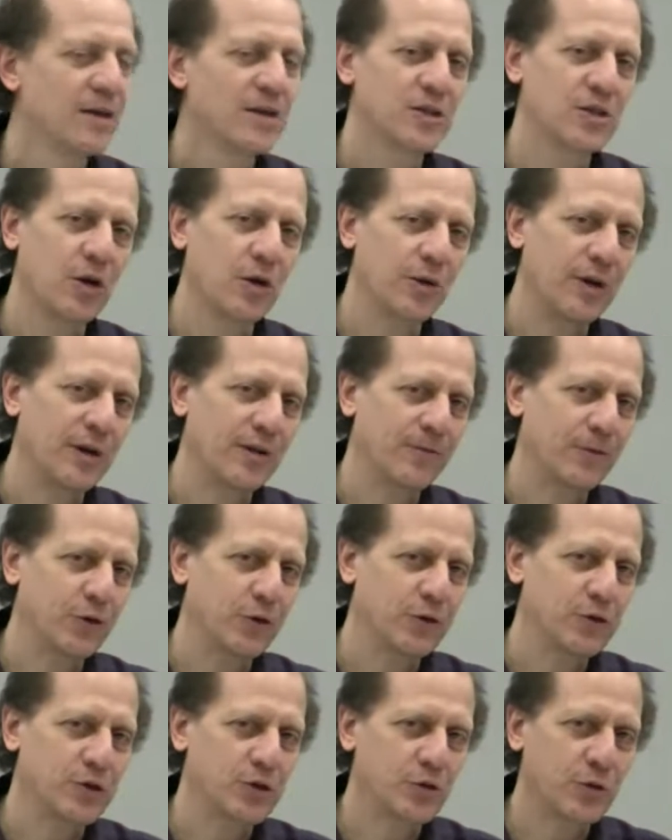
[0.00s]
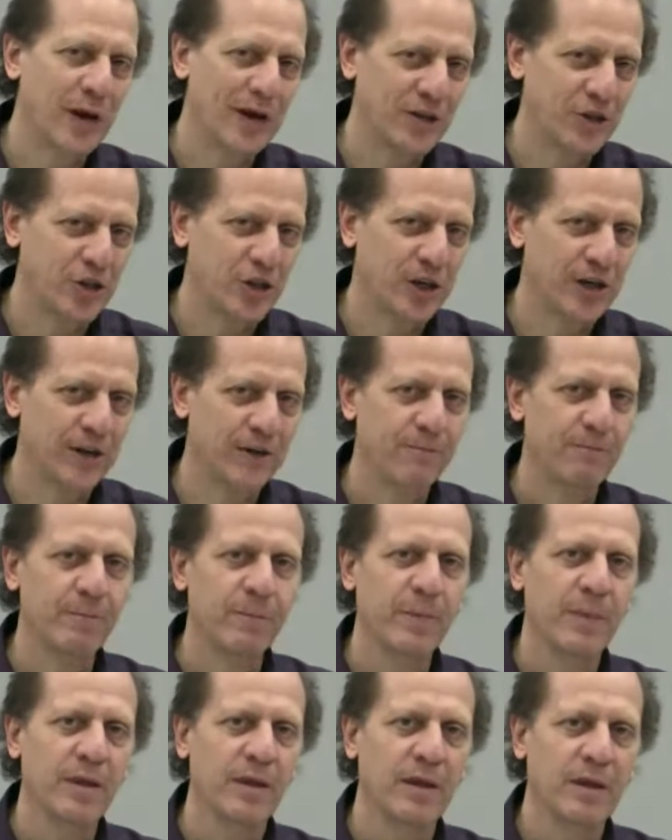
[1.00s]
So if you're stretching,
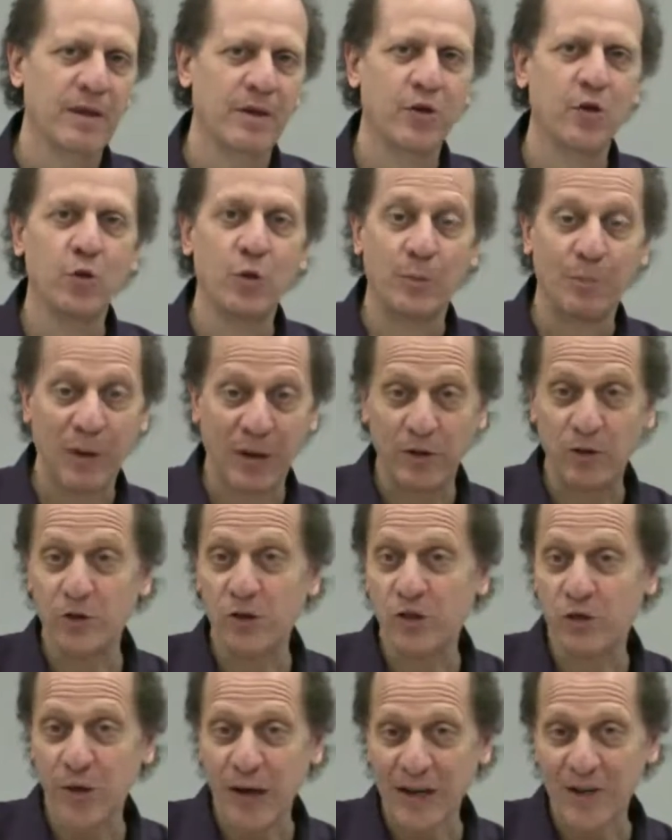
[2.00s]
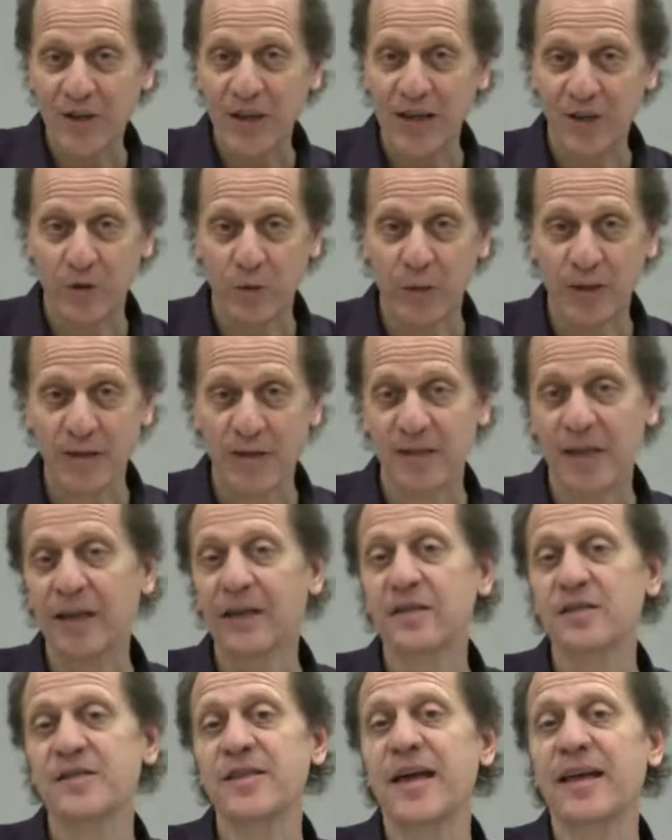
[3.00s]
but you stretch that 20 seconds,